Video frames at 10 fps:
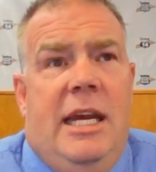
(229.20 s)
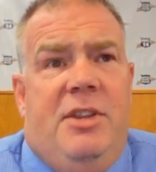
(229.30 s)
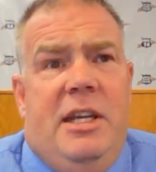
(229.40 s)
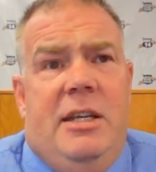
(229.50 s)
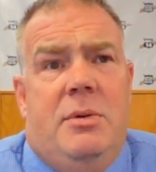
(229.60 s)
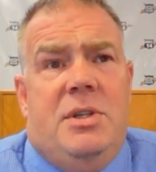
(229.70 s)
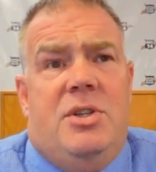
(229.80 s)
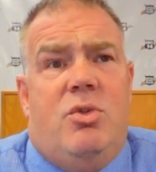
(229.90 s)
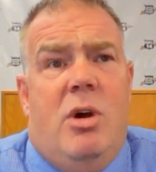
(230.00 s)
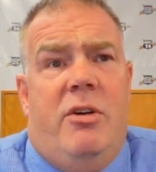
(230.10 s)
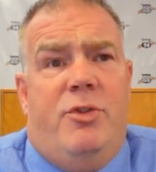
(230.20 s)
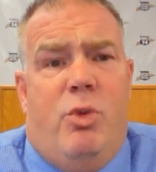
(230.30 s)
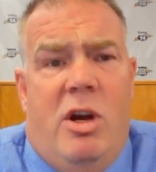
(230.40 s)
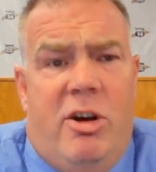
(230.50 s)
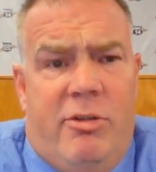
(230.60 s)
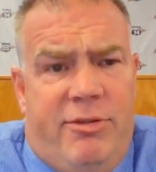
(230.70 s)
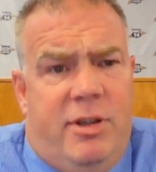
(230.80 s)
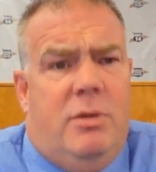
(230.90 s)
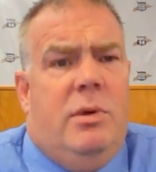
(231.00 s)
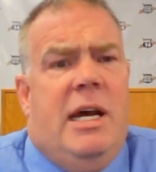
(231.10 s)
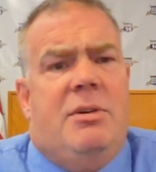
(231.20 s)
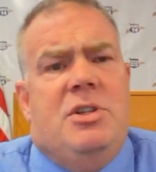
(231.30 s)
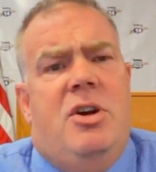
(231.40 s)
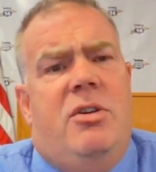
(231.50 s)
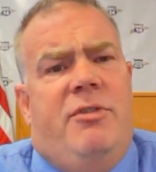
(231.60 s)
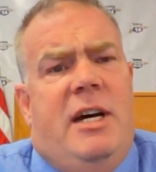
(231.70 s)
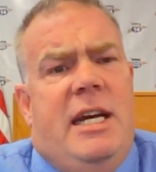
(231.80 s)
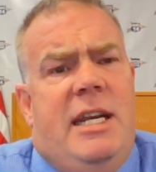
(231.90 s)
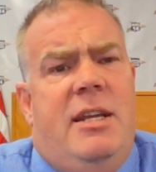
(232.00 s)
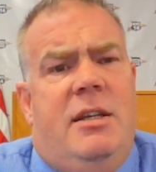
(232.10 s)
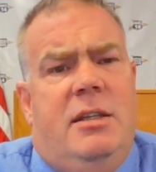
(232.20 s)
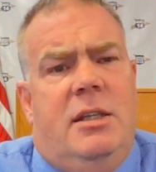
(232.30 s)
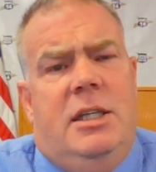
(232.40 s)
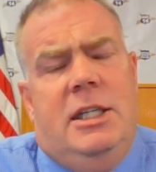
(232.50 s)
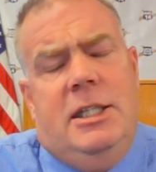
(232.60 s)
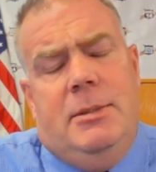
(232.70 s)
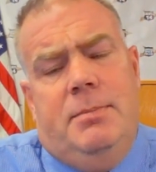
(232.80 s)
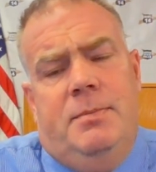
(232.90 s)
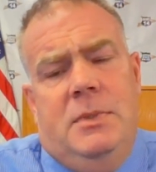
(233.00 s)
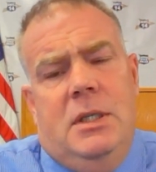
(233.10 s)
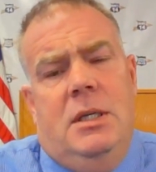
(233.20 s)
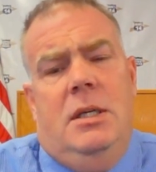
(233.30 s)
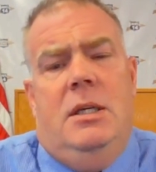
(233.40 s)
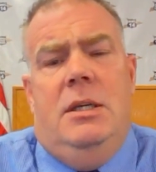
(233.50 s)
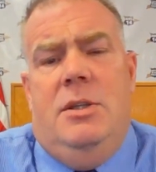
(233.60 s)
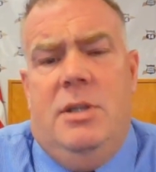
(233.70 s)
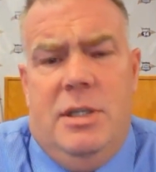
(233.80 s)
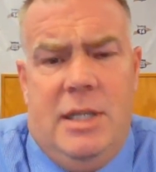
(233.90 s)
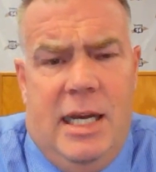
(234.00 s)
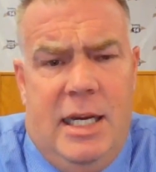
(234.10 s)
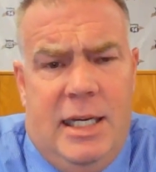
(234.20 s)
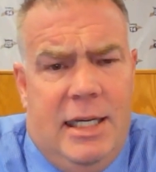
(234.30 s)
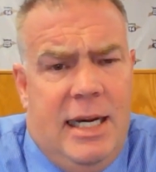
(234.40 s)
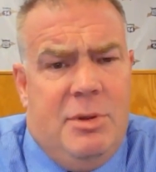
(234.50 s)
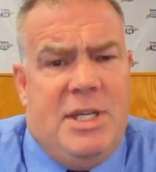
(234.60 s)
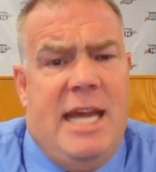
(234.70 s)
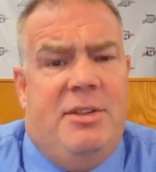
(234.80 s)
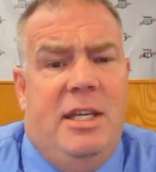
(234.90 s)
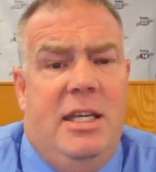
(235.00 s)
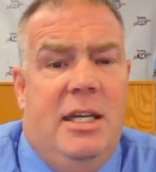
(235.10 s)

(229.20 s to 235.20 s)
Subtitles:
I think it was 12/12 when I was notified. Um, I was at the